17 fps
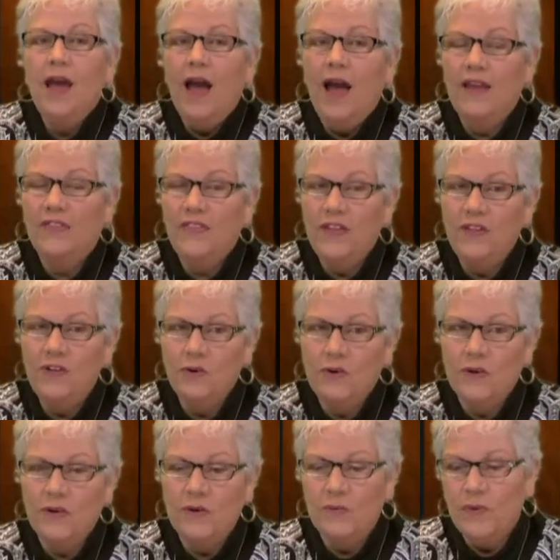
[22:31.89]
I think you're
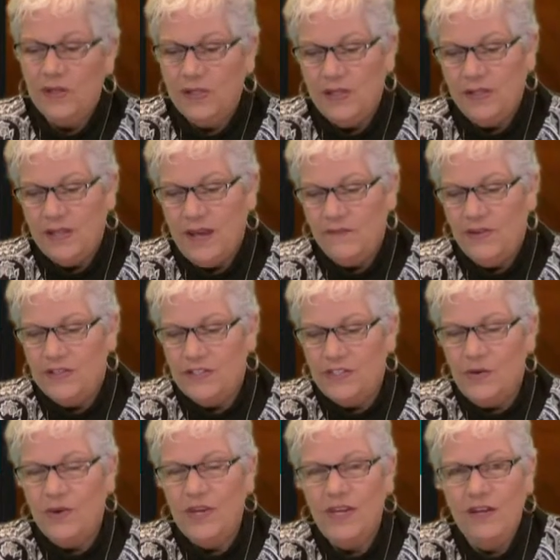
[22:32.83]
going to really love it.
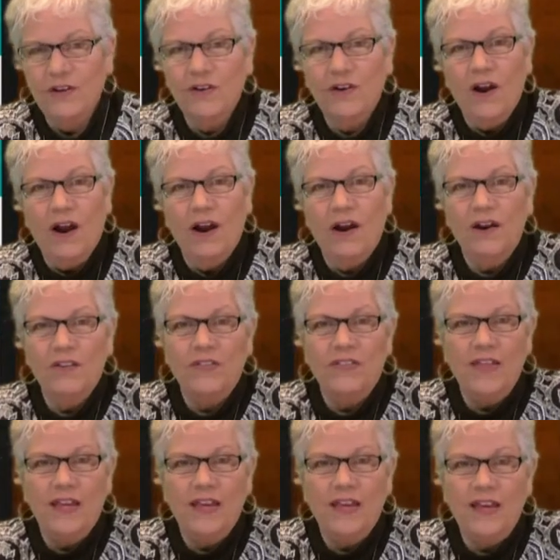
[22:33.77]
So here are
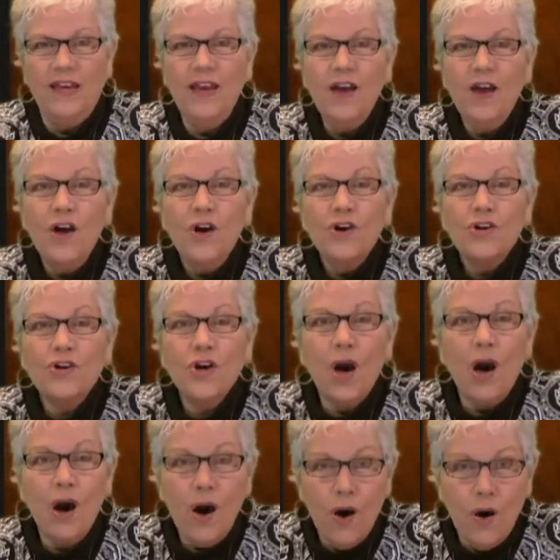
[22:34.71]
the
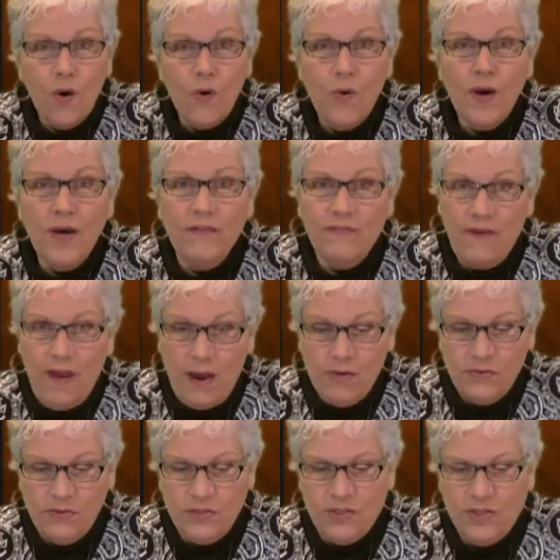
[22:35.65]

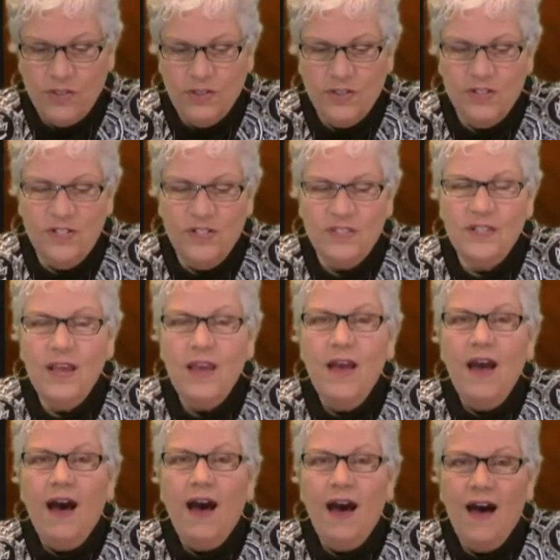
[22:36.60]
co-founders
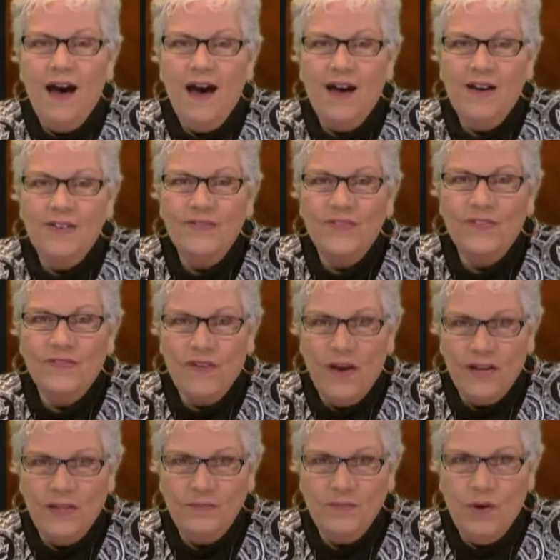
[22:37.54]
of
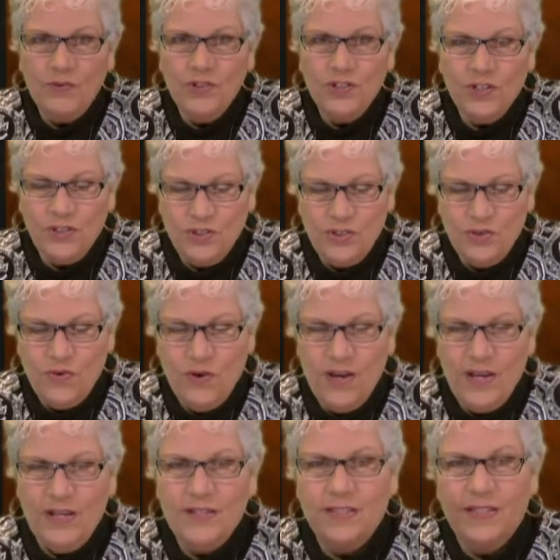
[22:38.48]
Fun and Motion
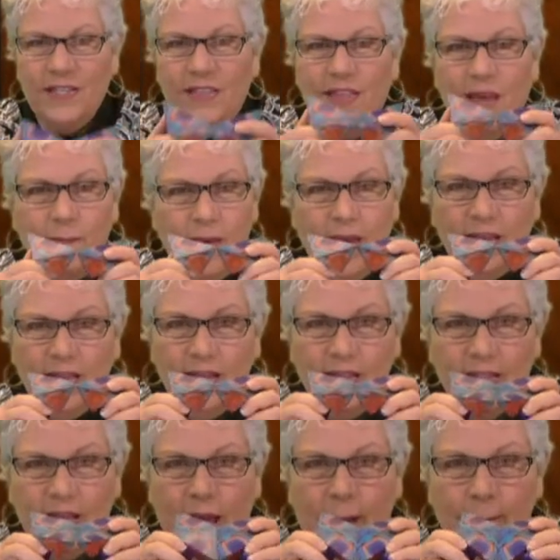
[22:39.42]
Toys. They make
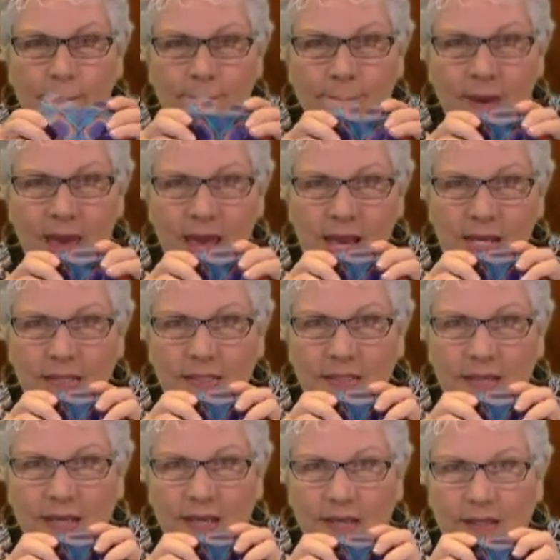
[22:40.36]
this
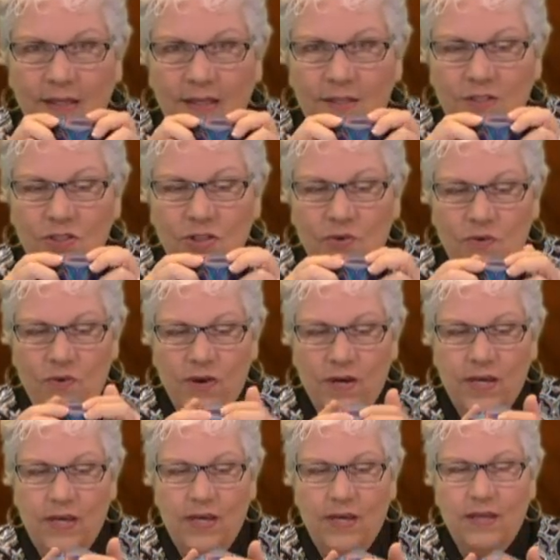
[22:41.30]
amazing
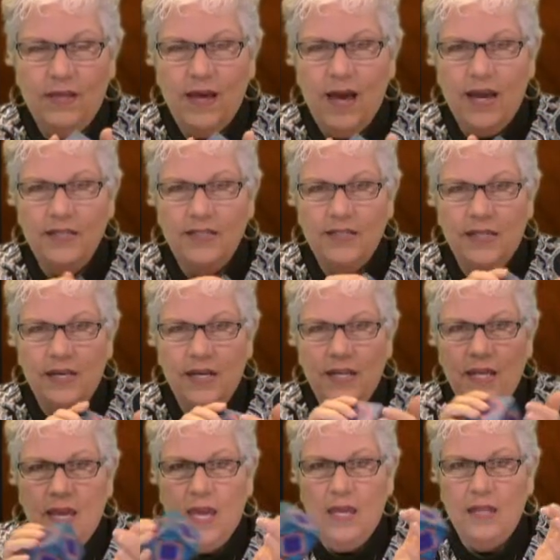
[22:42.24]
toy. I did it
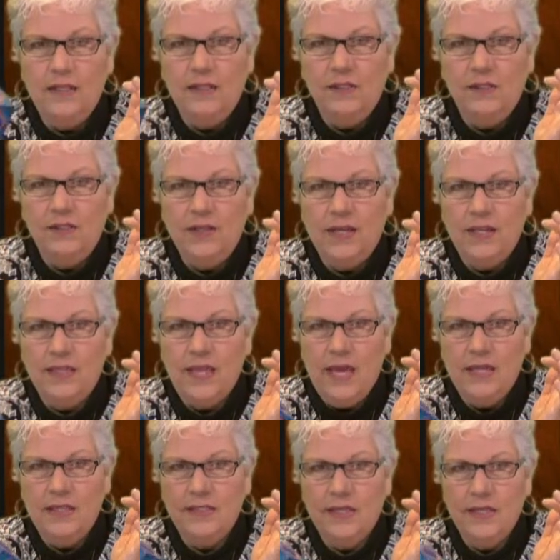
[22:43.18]
again. Look
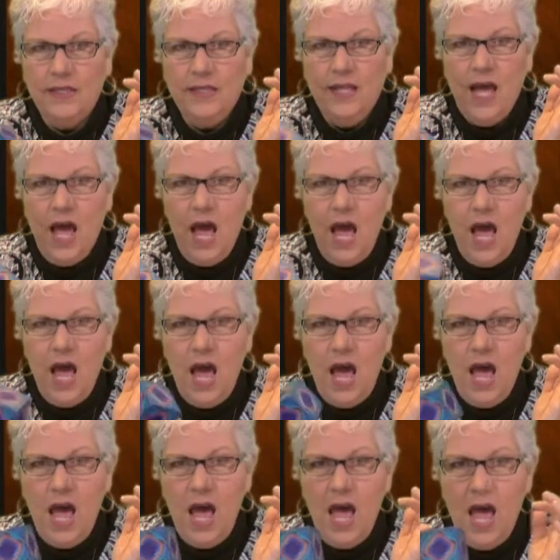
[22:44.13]
at that.
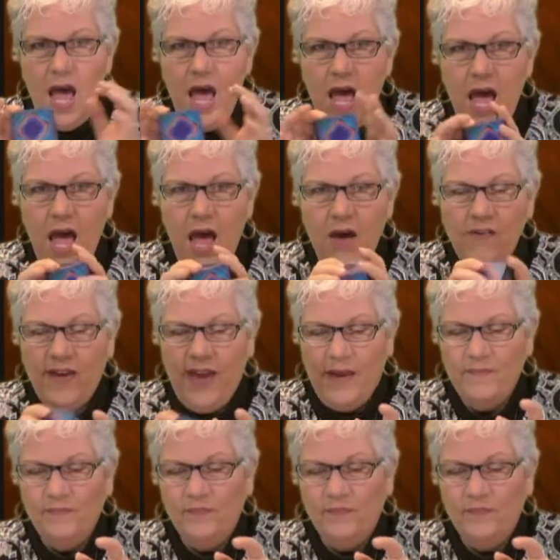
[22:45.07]
Okay.